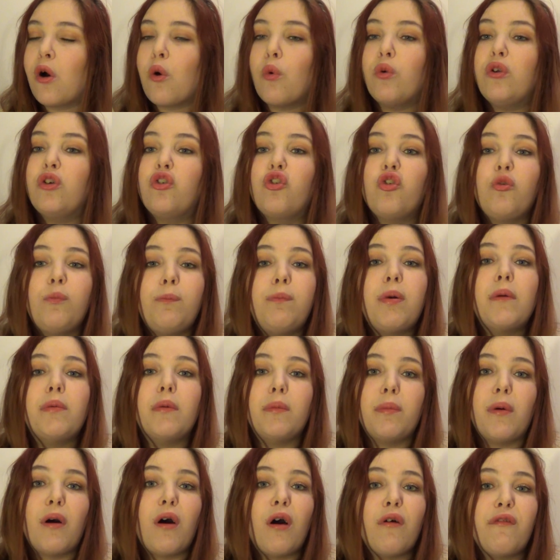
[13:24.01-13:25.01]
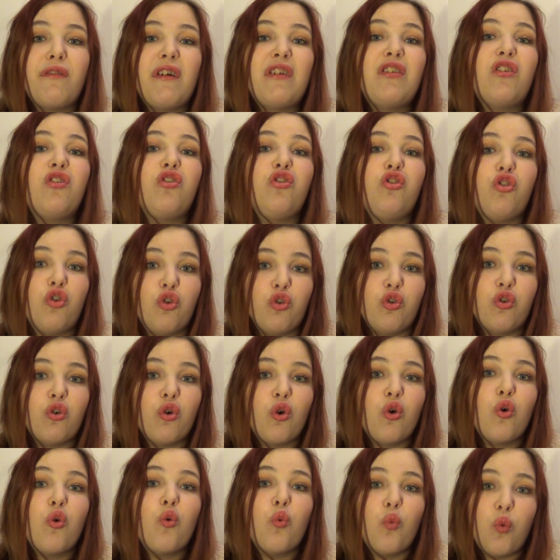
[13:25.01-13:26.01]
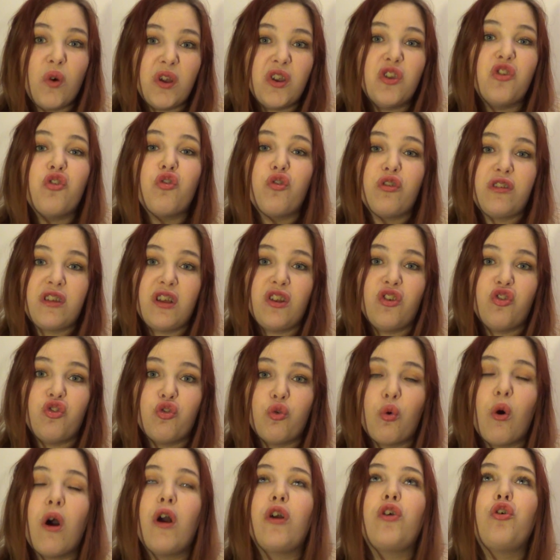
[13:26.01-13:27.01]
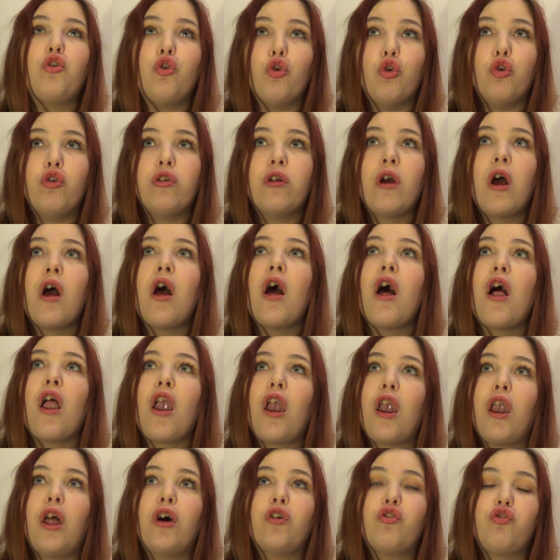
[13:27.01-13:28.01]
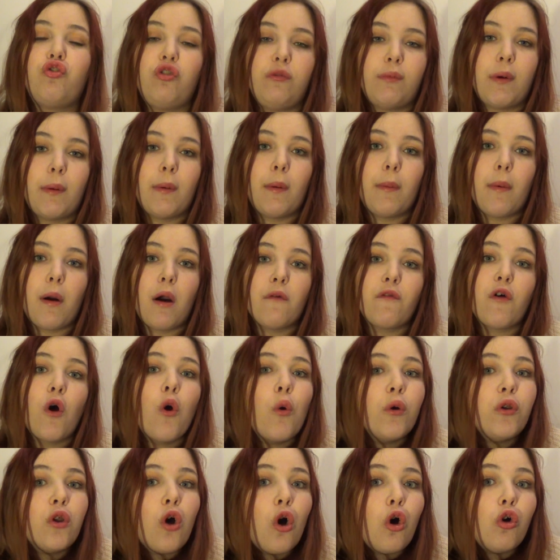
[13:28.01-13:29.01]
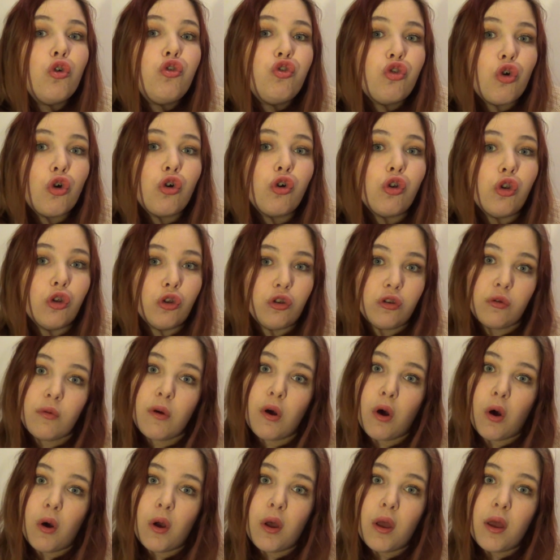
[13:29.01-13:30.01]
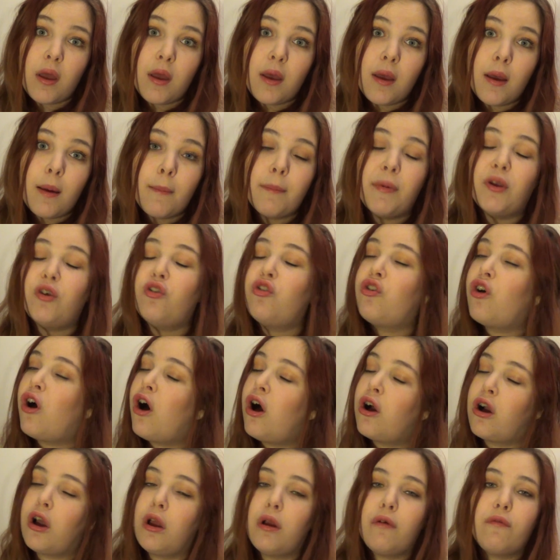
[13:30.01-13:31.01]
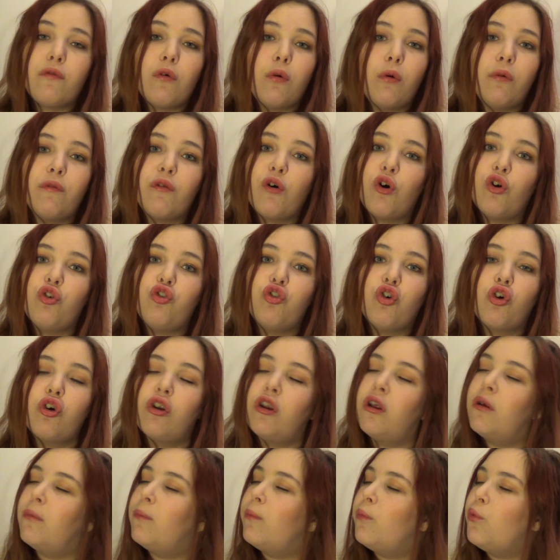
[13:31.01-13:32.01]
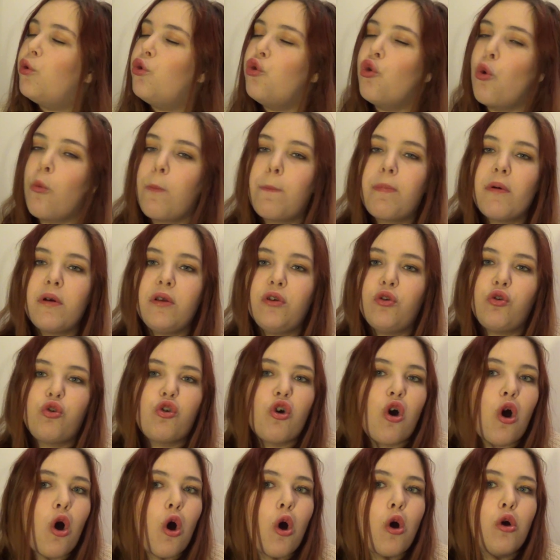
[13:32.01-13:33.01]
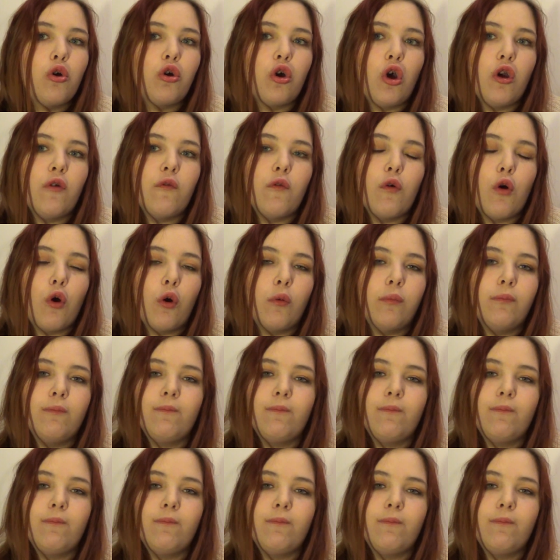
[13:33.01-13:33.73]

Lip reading: Oh, and a good bubble bath. That's a good winter essential. A good luxury bubble bath. Oh, and hot chocolate as well. But you can't go wrong with hot chocolate. Nope, you can't go wrong.